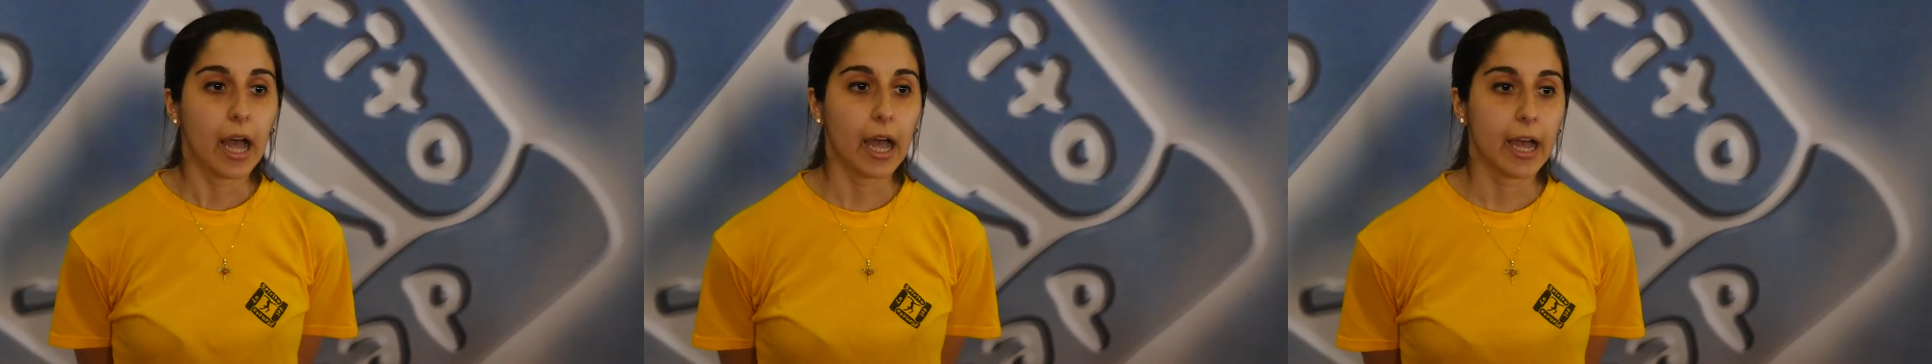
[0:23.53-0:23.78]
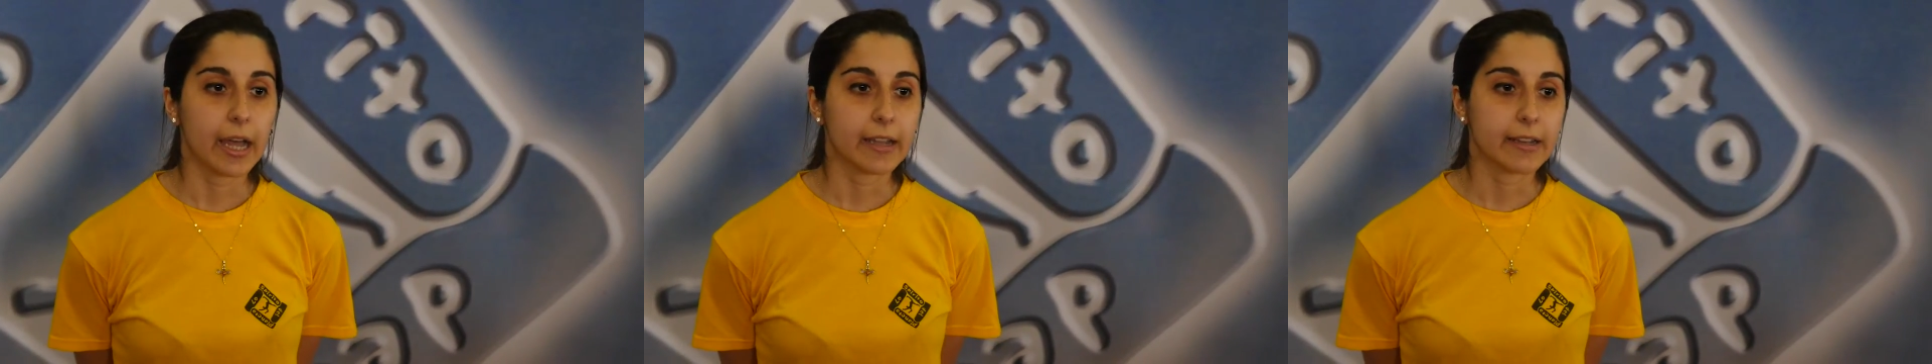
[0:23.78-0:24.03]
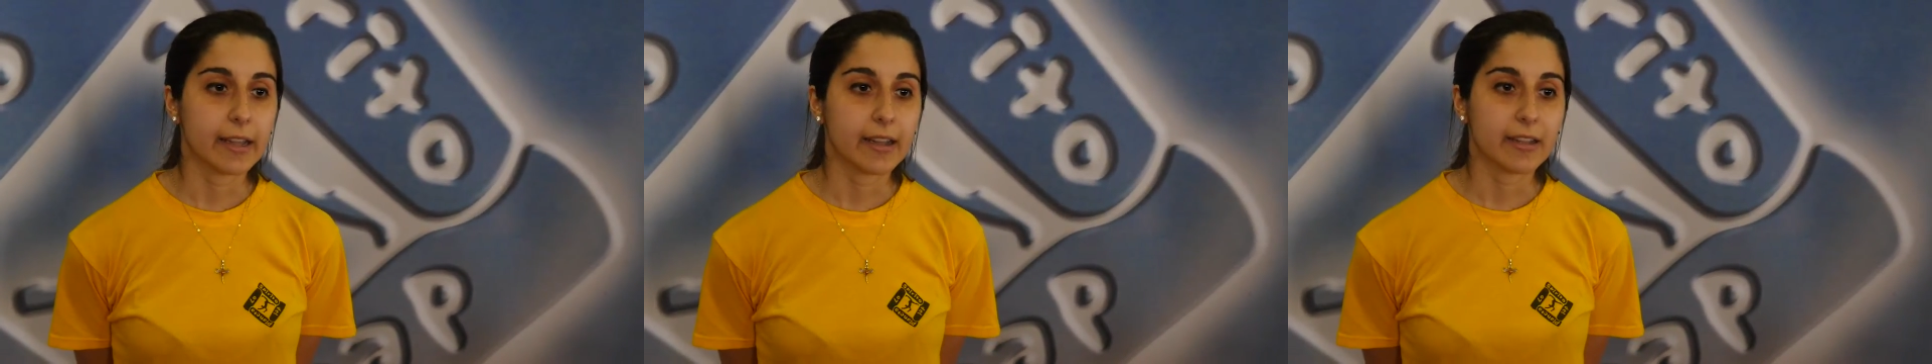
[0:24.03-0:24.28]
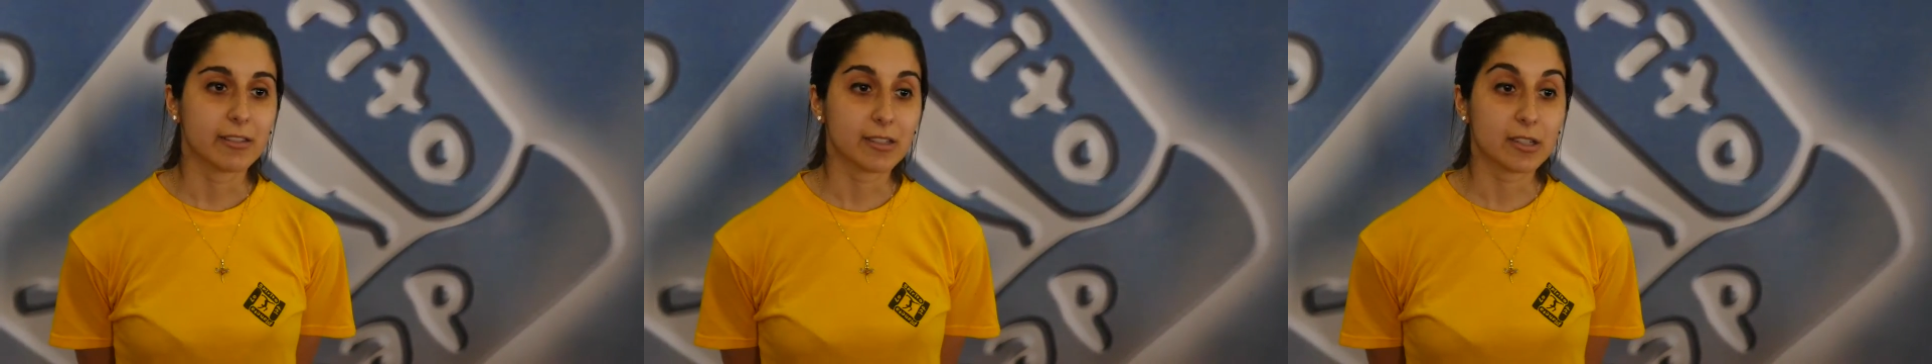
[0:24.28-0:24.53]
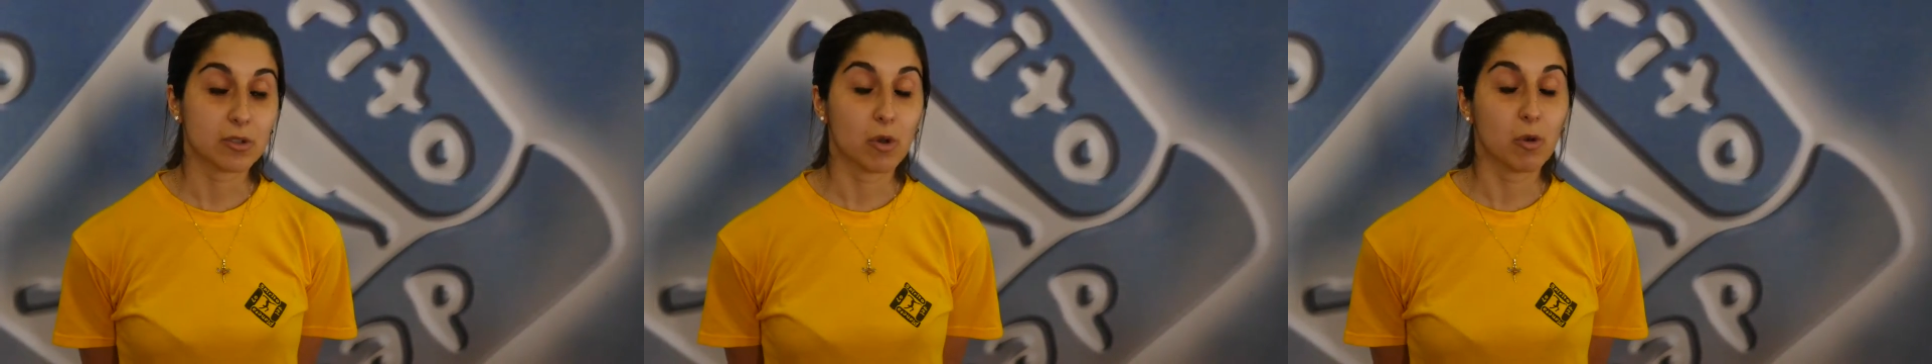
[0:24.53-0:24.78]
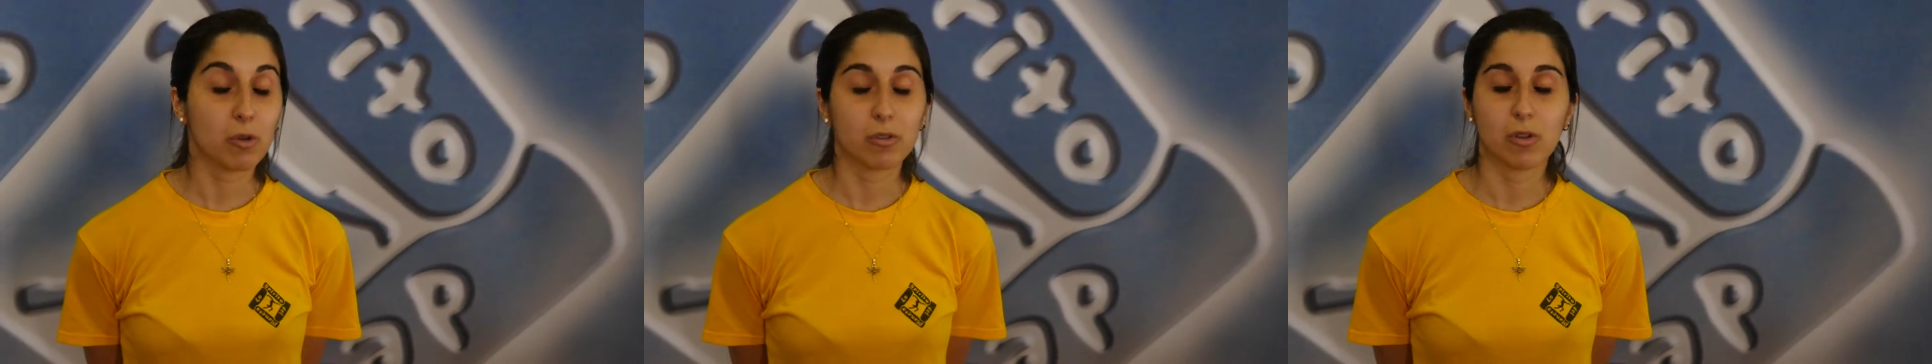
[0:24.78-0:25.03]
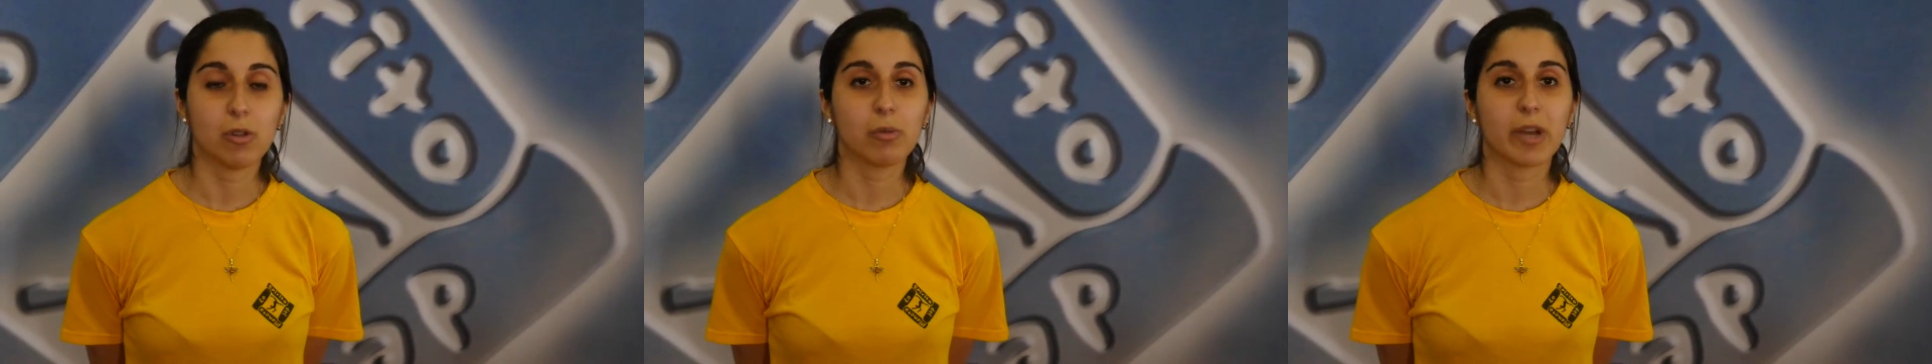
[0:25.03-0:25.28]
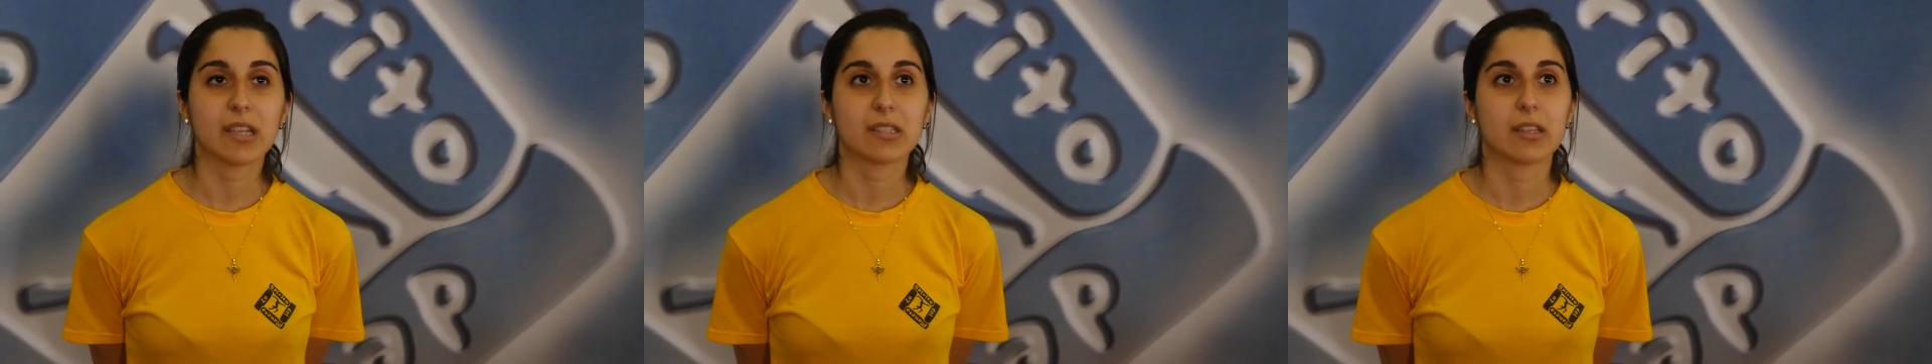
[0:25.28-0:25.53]
And this is
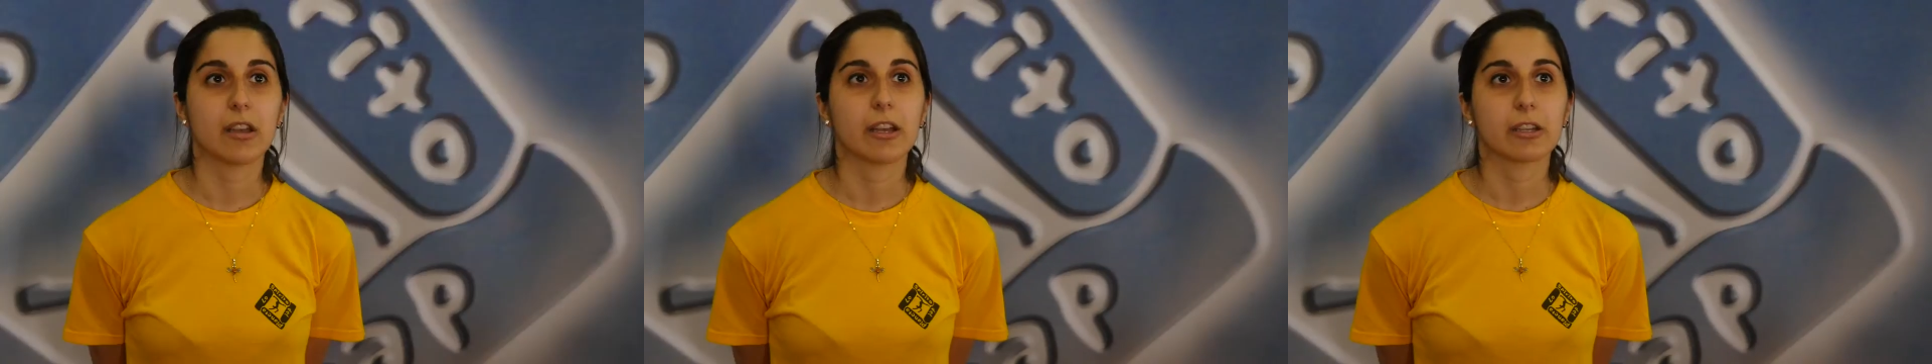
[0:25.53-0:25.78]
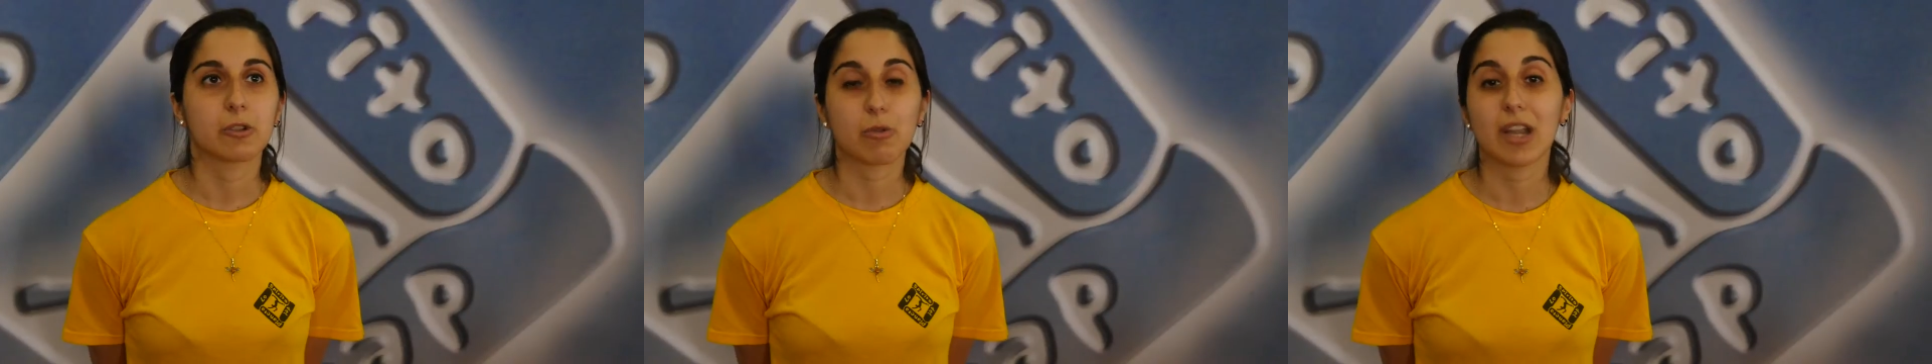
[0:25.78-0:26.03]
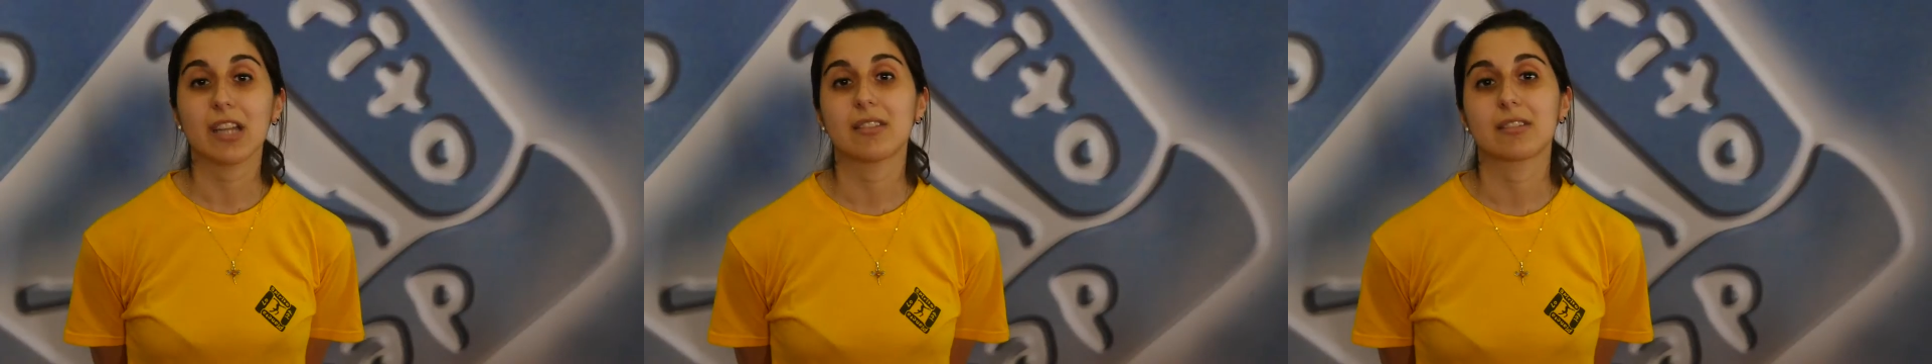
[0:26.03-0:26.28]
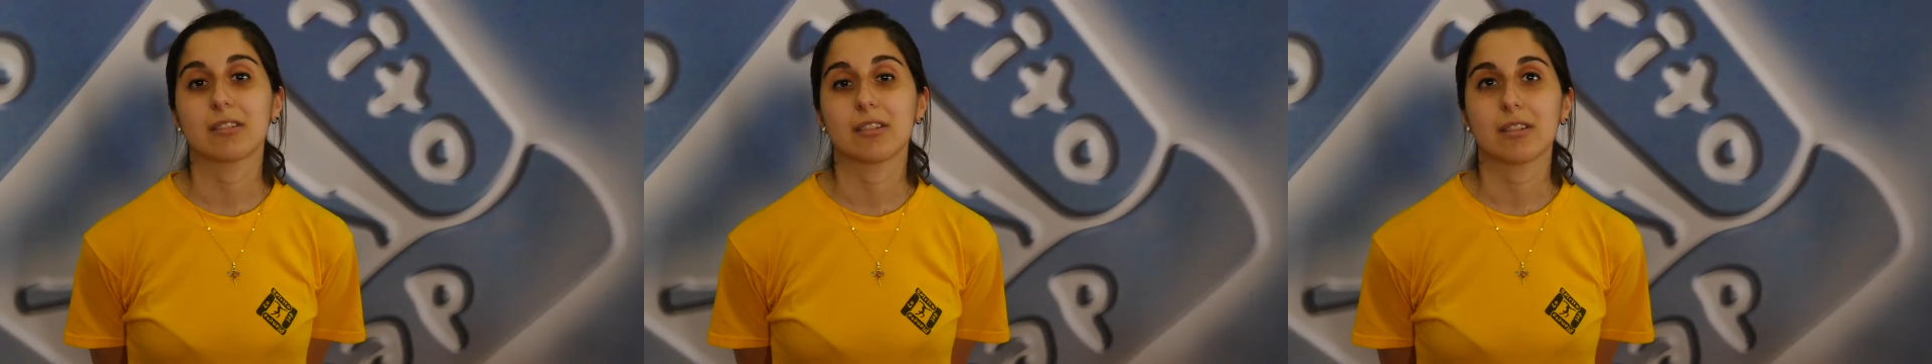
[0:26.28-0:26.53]
always a great